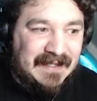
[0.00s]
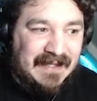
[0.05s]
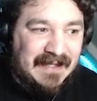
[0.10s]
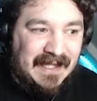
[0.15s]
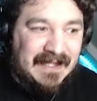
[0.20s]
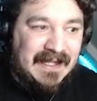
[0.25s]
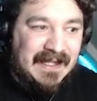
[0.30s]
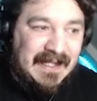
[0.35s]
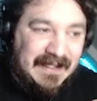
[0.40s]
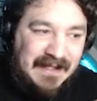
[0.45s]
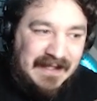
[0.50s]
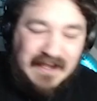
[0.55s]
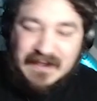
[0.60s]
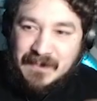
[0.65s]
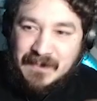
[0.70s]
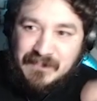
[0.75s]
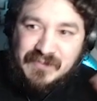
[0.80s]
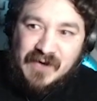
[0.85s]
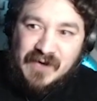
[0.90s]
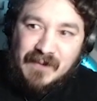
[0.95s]
like, the,
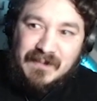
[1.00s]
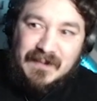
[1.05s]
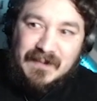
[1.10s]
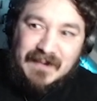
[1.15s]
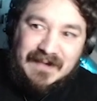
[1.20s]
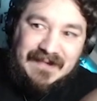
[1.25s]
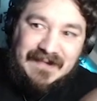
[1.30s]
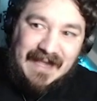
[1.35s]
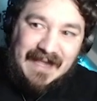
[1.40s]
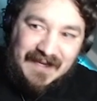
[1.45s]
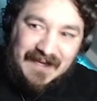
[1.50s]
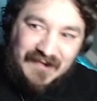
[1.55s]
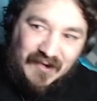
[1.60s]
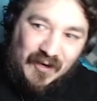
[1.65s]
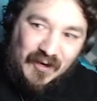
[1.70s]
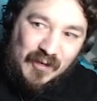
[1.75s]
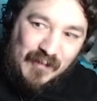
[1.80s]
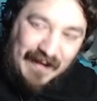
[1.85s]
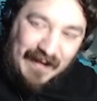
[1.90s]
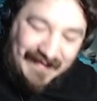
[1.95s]
the problem the deck has
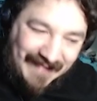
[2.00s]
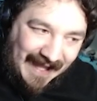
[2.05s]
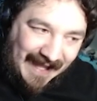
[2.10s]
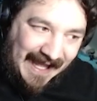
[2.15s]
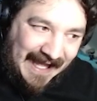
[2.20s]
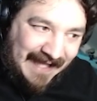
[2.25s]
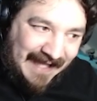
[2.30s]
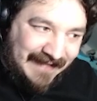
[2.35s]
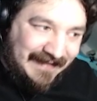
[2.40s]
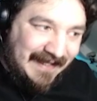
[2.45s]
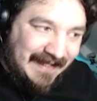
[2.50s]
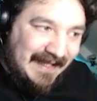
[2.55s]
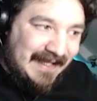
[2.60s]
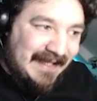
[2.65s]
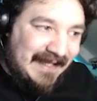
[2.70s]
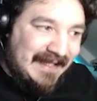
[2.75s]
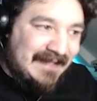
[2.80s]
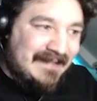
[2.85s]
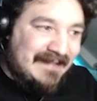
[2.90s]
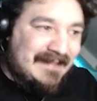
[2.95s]
always had
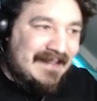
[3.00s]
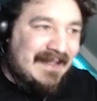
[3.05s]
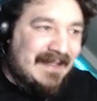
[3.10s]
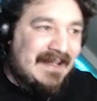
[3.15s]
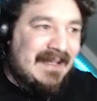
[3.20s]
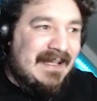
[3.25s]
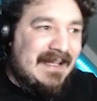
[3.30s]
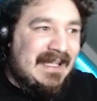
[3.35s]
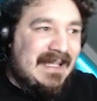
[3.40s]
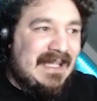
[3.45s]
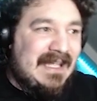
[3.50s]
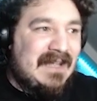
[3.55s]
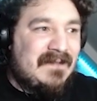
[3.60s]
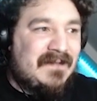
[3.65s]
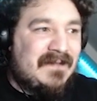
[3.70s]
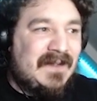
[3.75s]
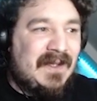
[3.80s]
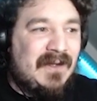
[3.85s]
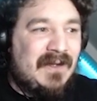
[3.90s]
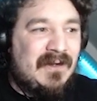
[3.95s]
is that
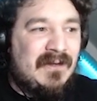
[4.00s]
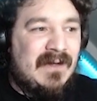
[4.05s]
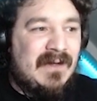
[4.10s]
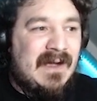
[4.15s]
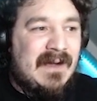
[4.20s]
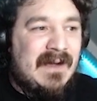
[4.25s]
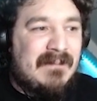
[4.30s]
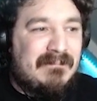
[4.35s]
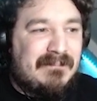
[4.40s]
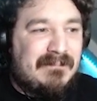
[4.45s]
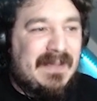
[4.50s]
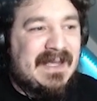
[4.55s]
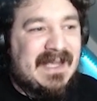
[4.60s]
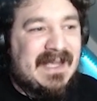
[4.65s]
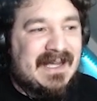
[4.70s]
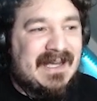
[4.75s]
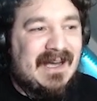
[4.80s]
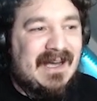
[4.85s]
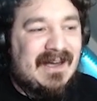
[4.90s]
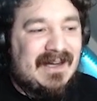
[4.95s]
if you pick a
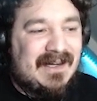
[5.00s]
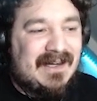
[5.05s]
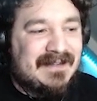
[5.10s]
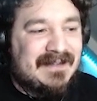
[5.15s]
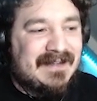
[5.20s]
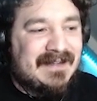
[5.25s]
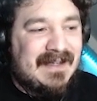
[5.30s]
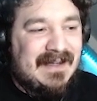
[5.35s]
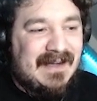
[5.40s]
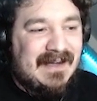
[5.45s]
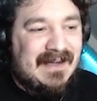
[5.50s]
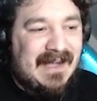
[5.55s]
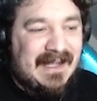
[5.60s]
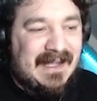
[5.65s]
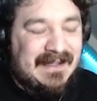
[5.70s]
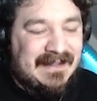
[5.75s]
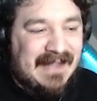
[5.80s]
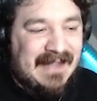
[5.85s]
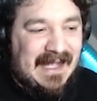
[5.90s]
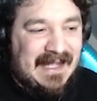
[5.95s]
card
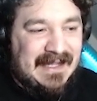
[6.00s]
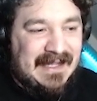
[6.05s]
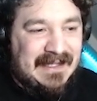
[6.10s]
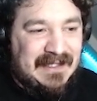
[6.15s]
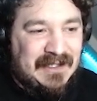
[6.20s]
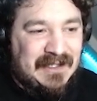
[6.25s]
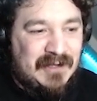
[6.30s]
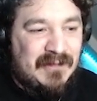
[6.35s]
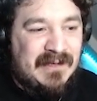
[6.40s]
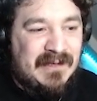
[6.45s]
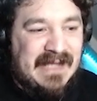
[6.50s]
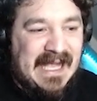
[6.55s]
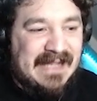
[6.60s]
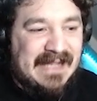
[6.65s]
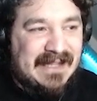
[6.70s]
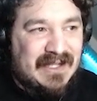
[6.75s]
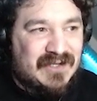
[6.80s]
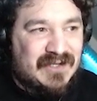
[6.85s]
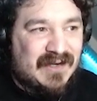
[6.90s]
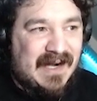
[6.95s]
and then you get
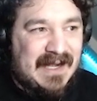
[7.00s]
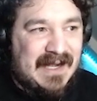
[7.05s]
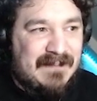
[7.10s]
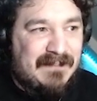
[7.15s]
the triad